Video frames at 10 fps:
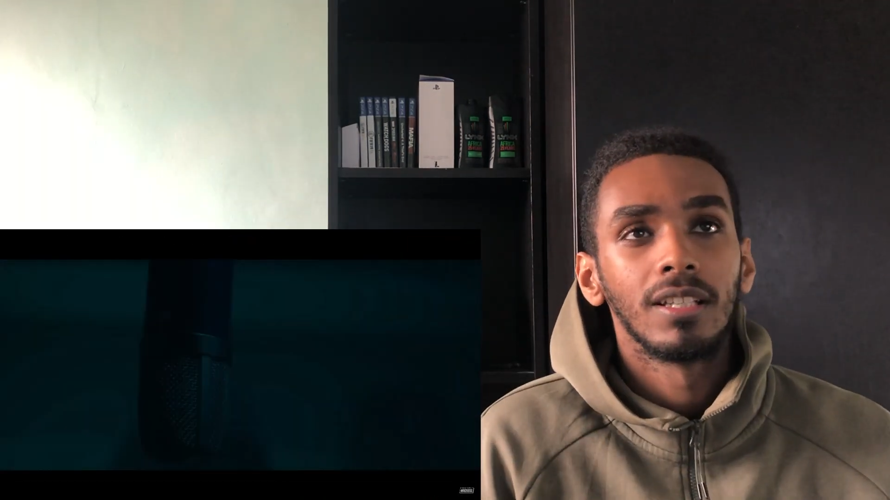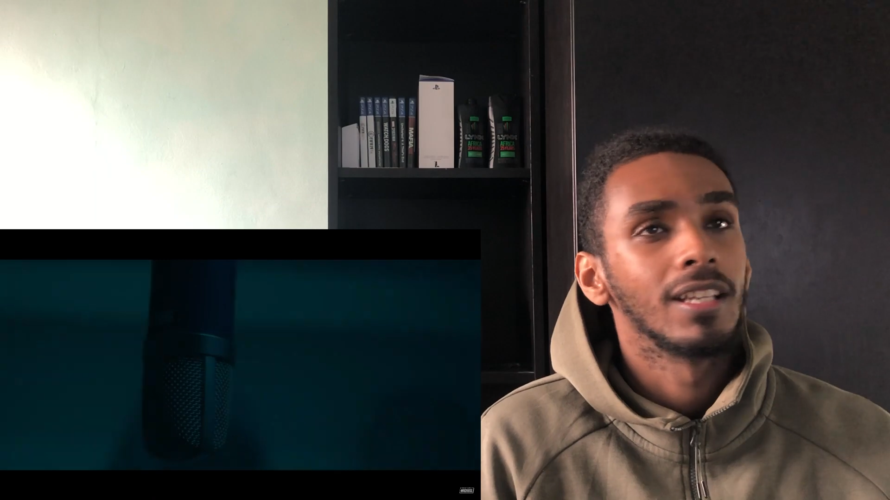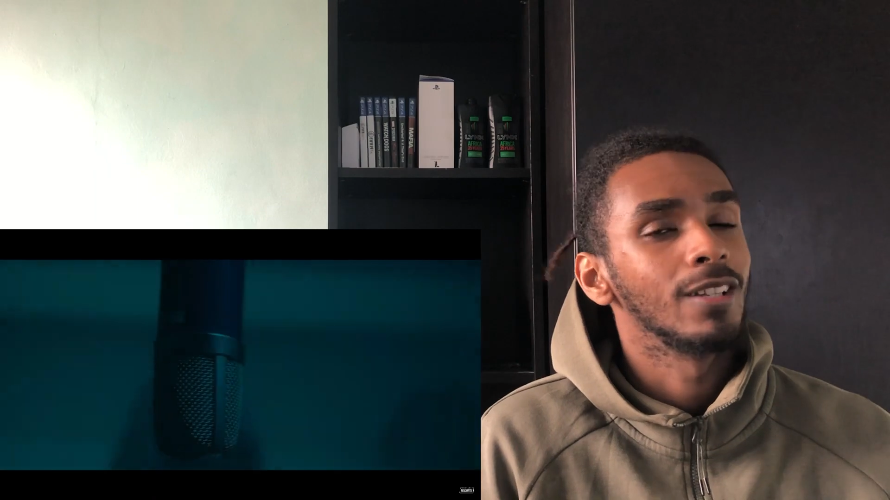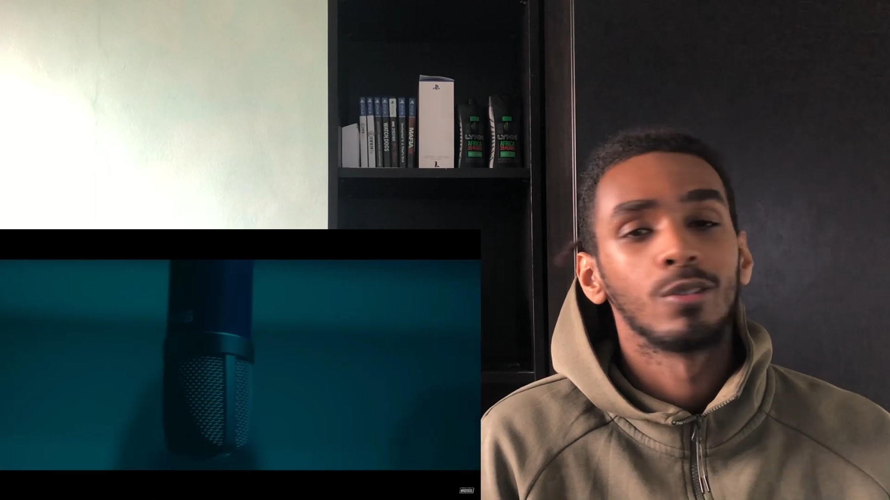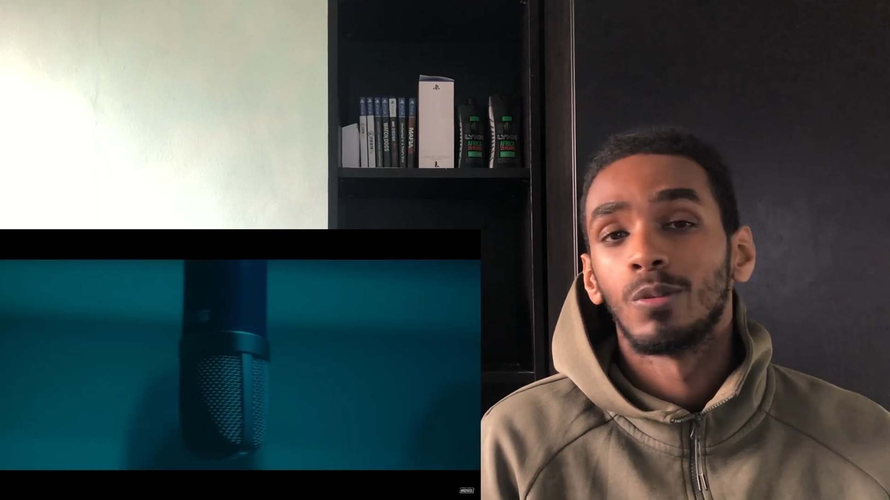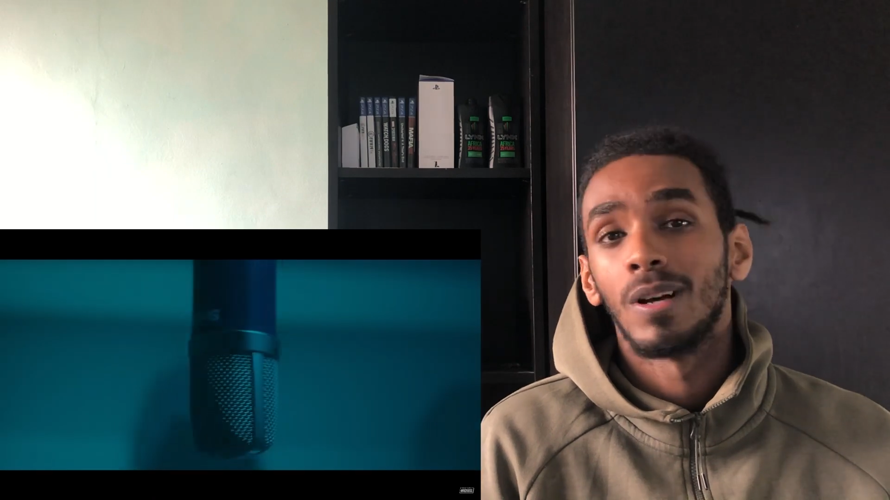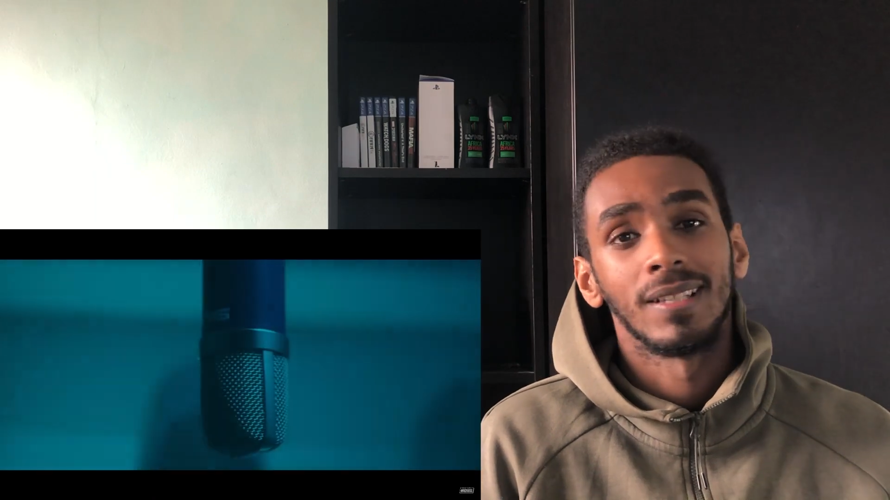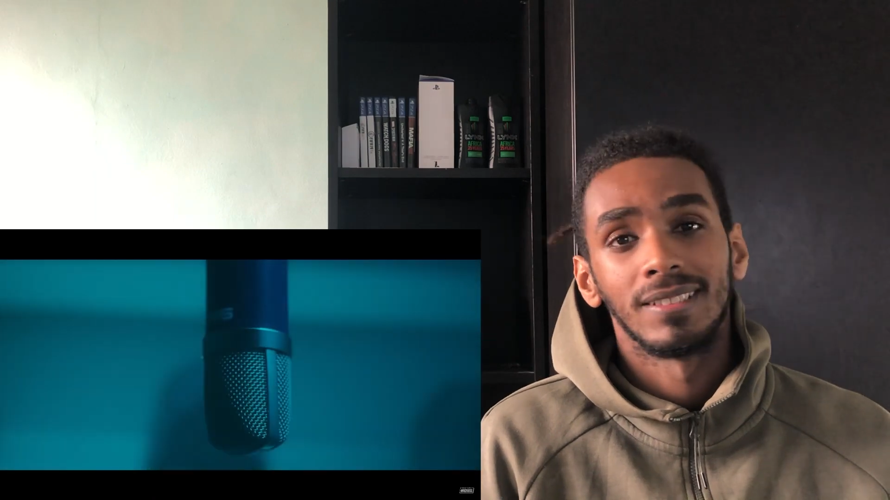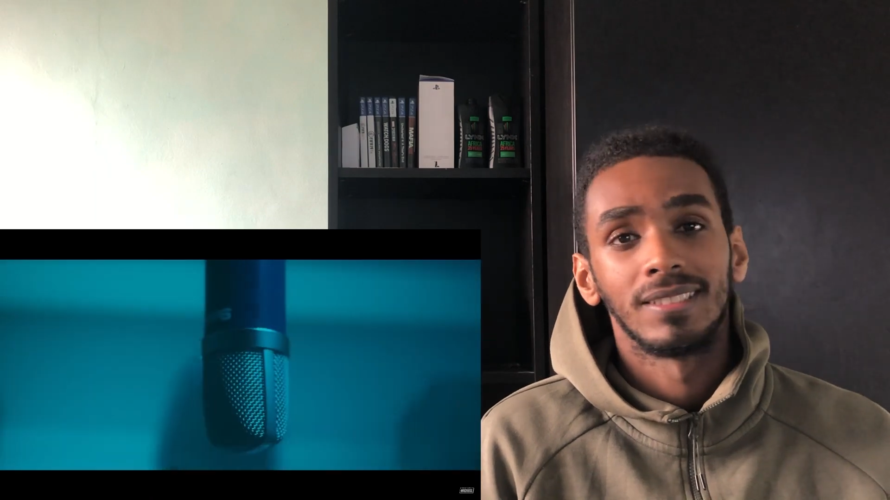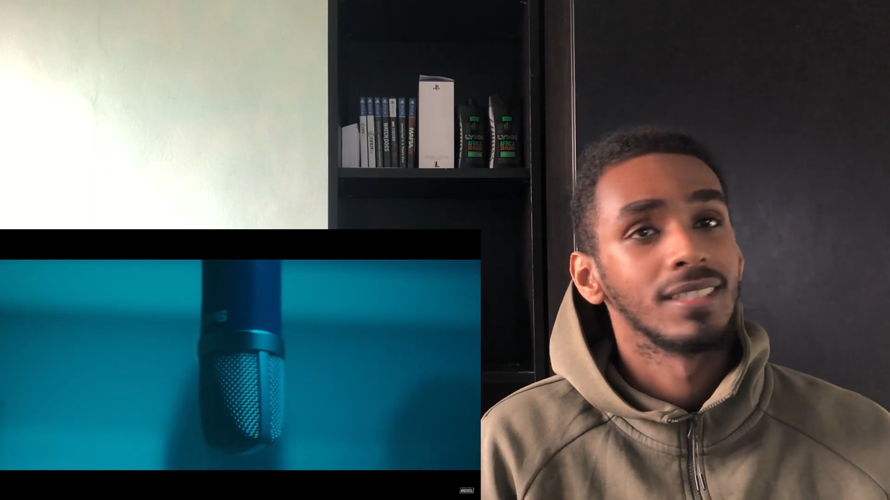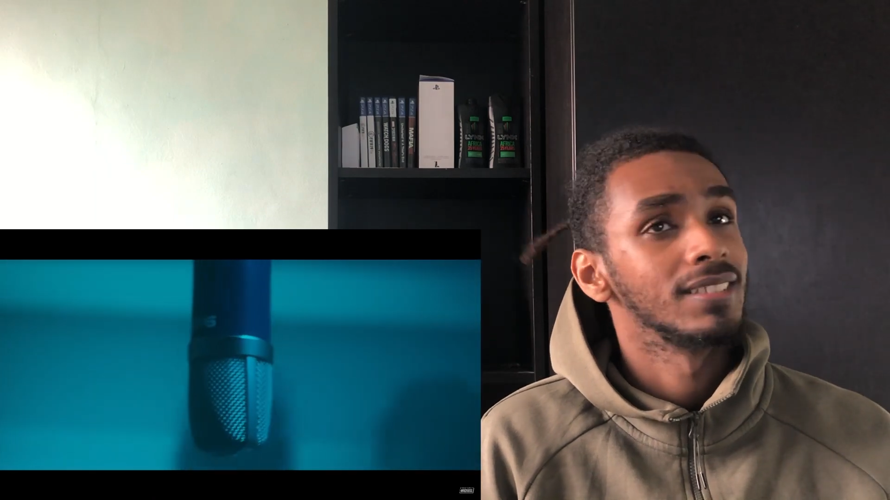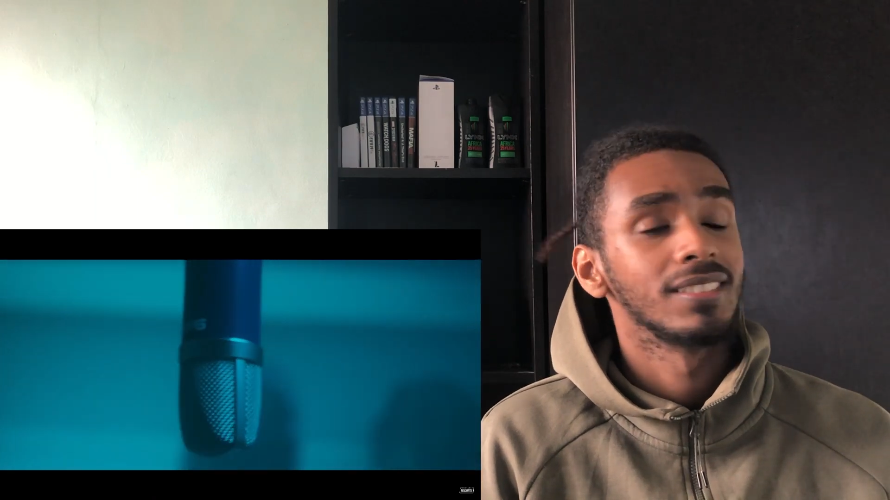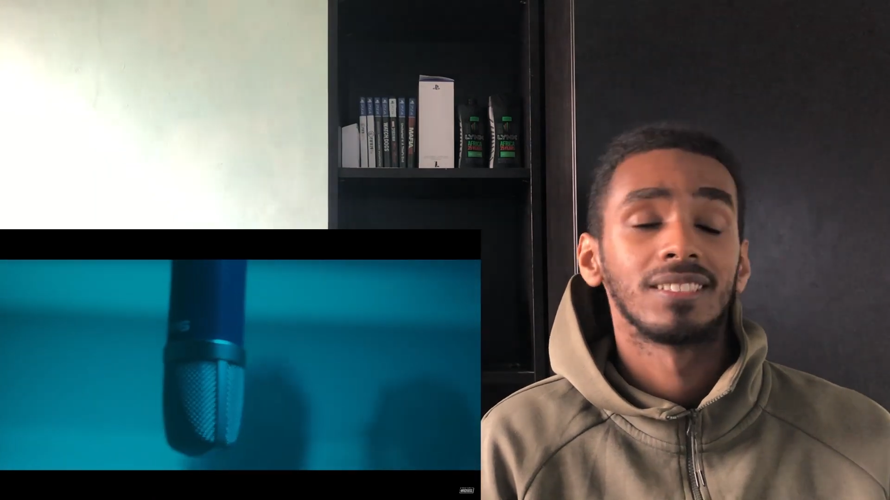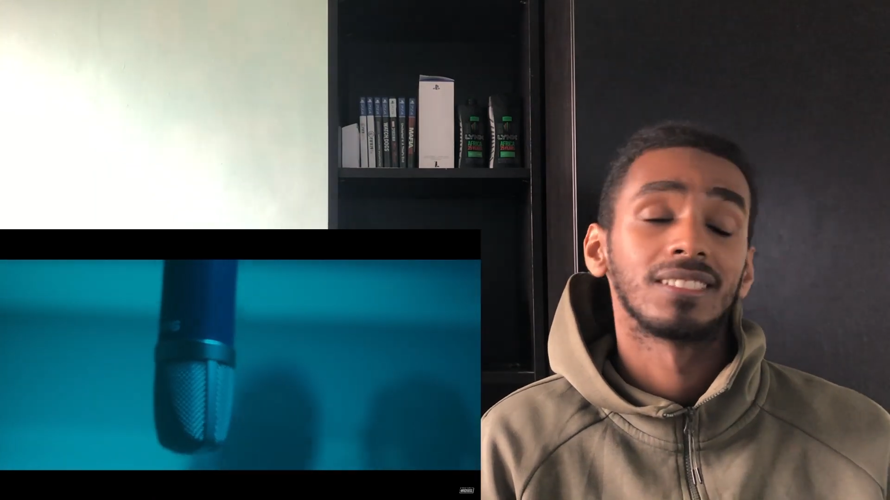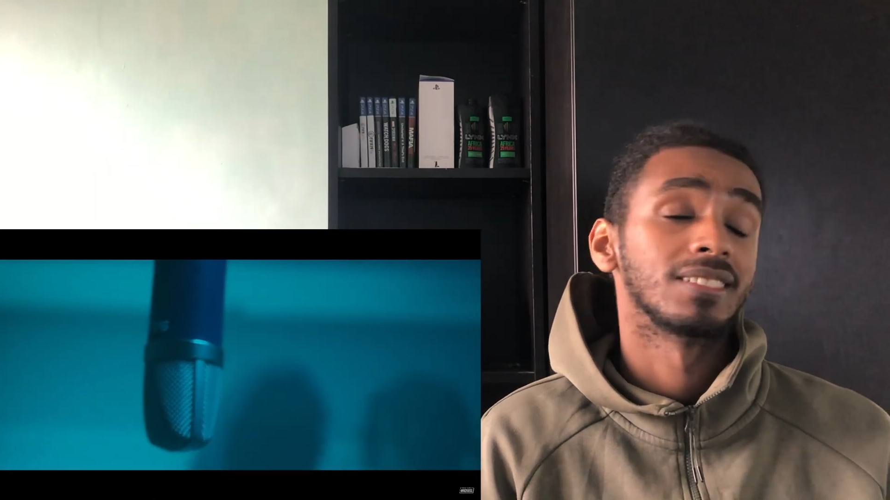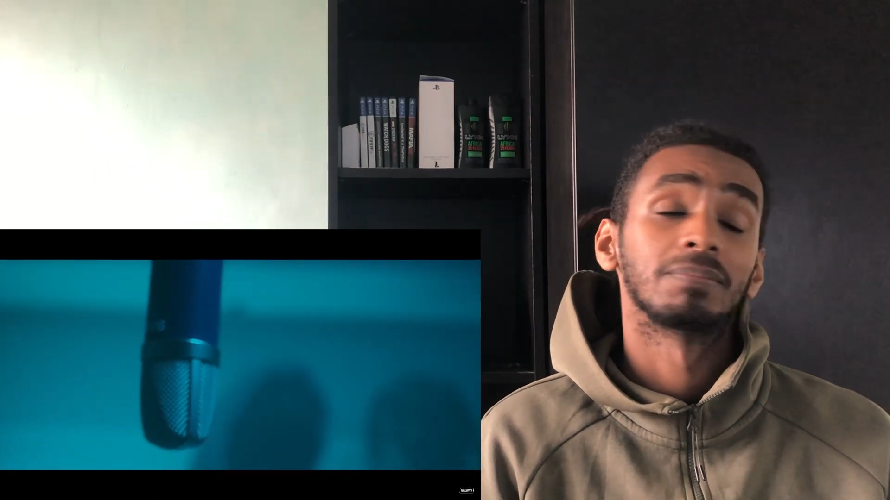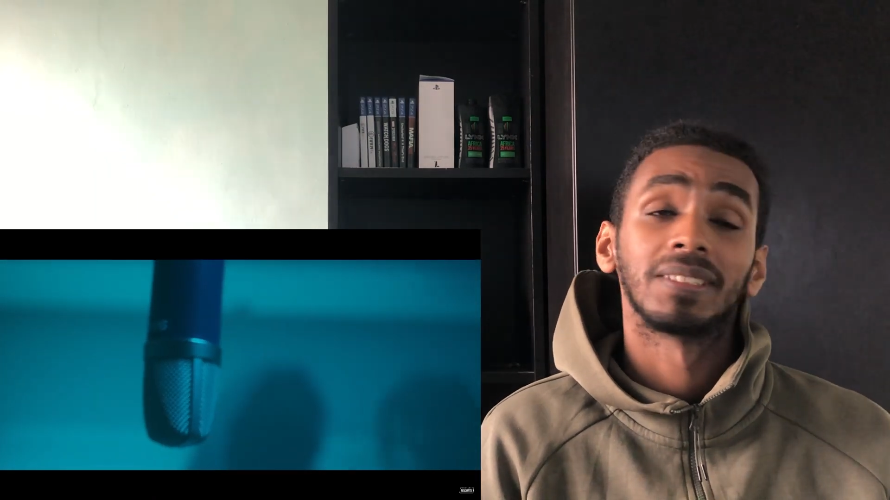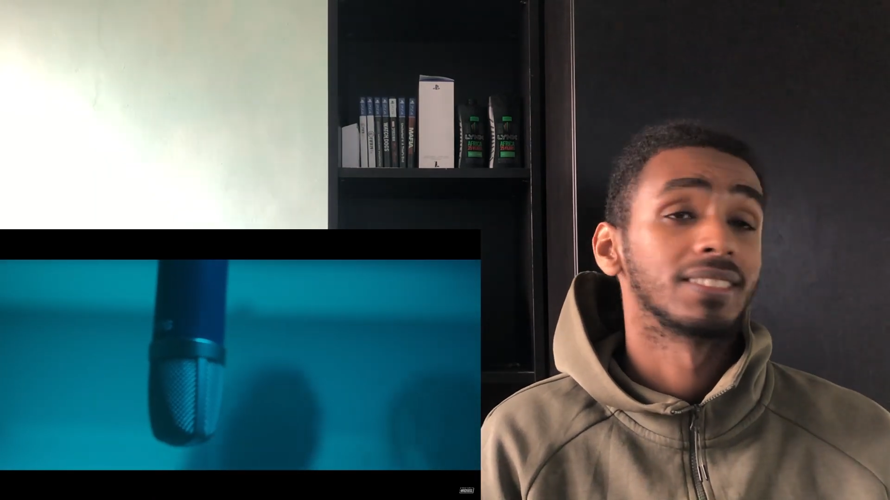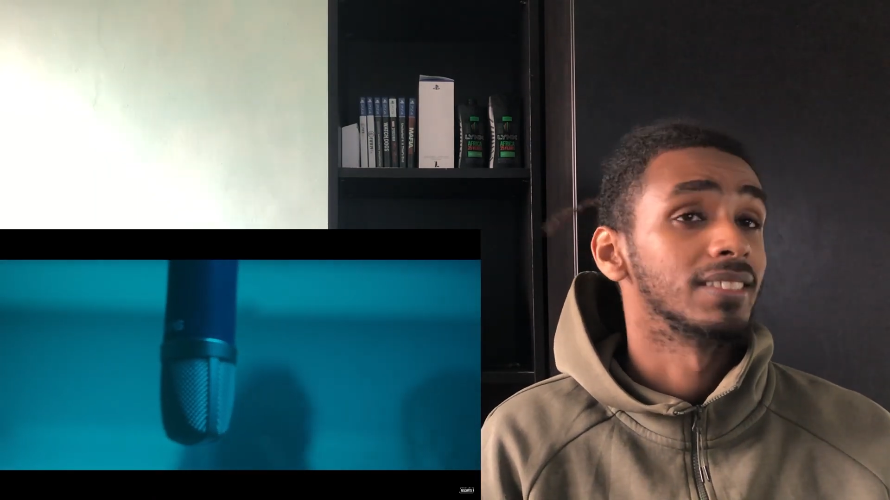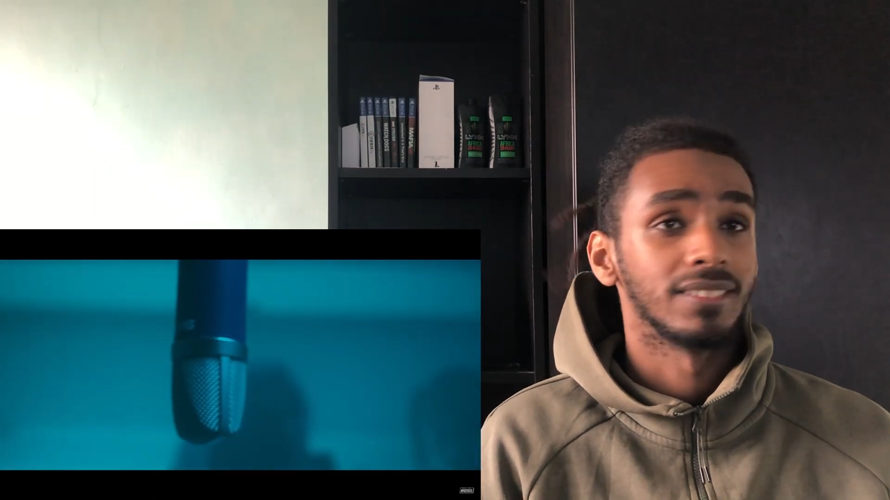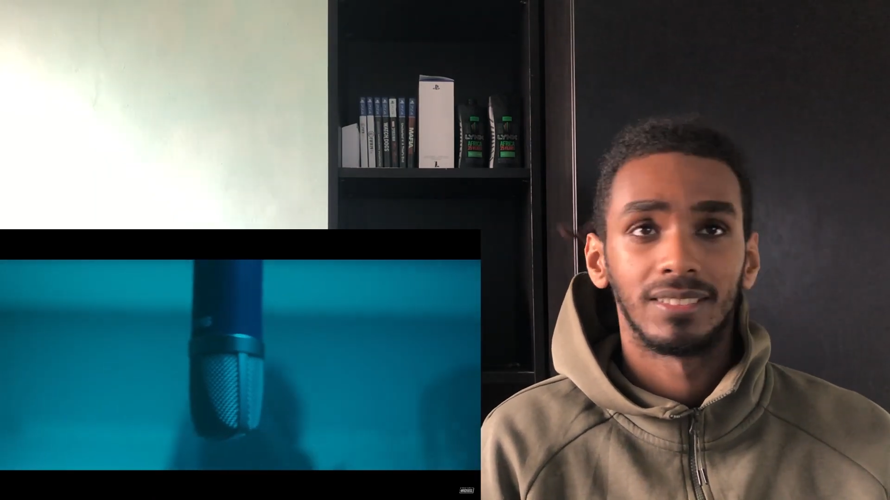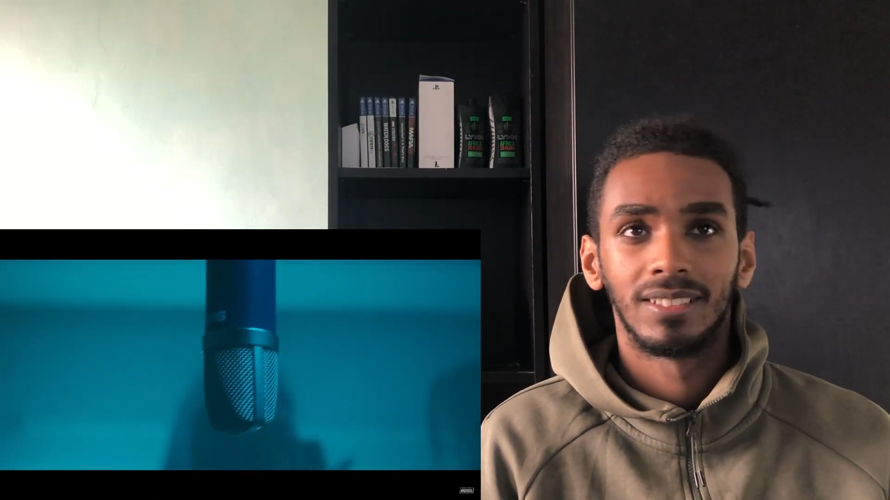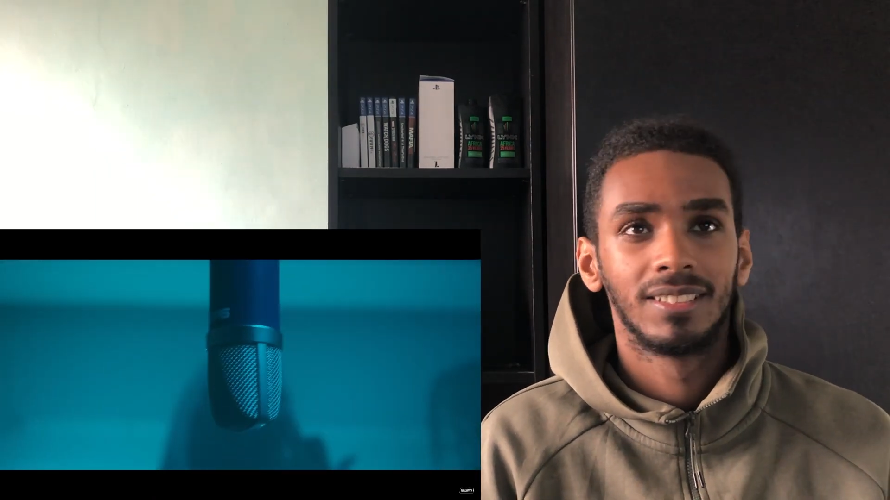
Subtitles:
Yeah, I don't know why I did that, it's just my thing.